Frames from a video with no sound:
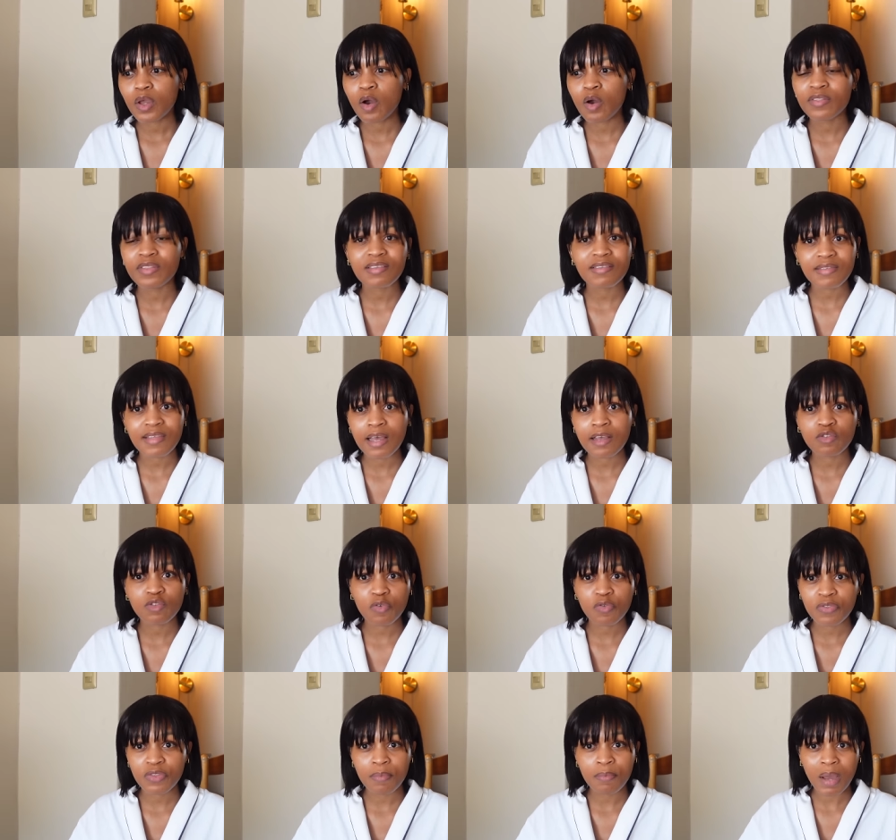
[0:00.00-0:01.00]
on the size
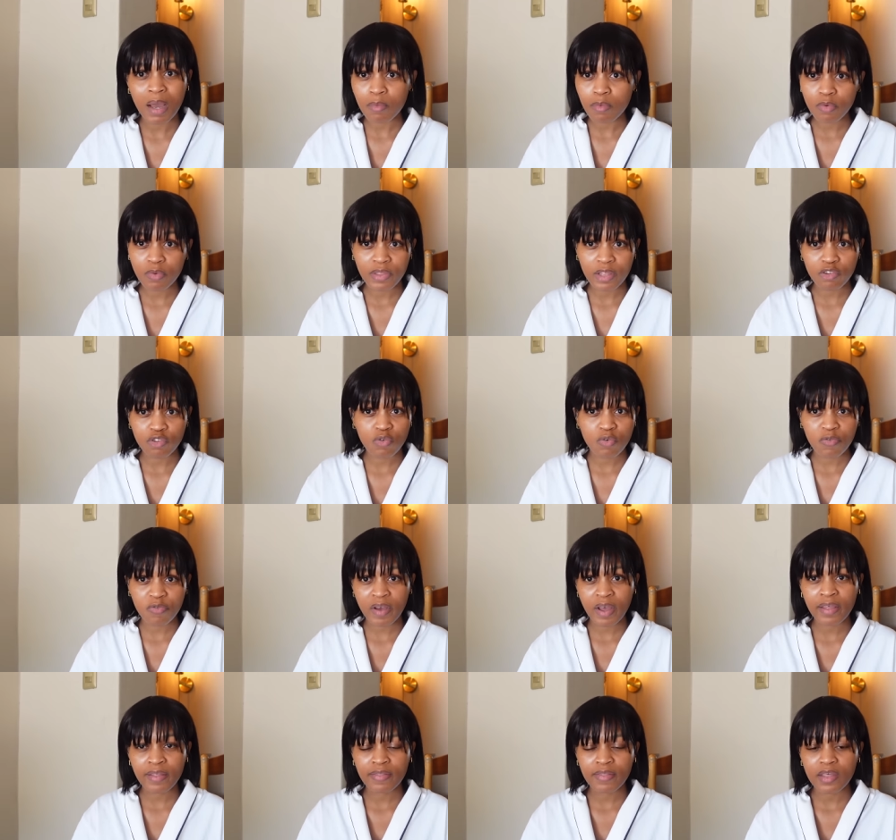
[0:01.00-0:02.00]
of the marble that you
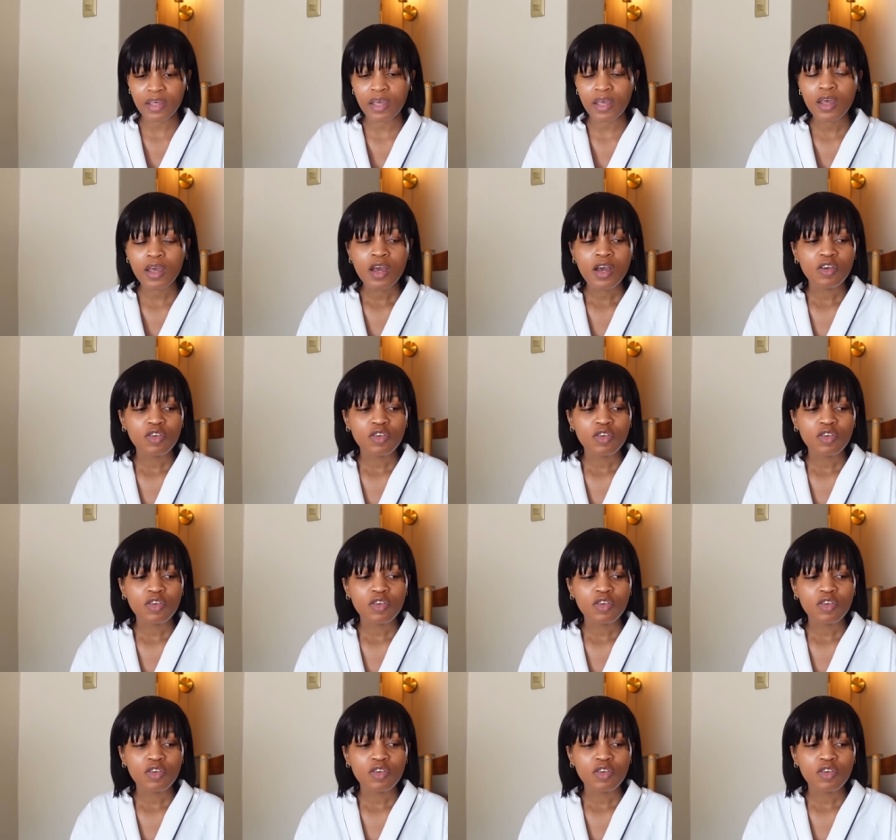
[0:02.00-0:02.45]
find there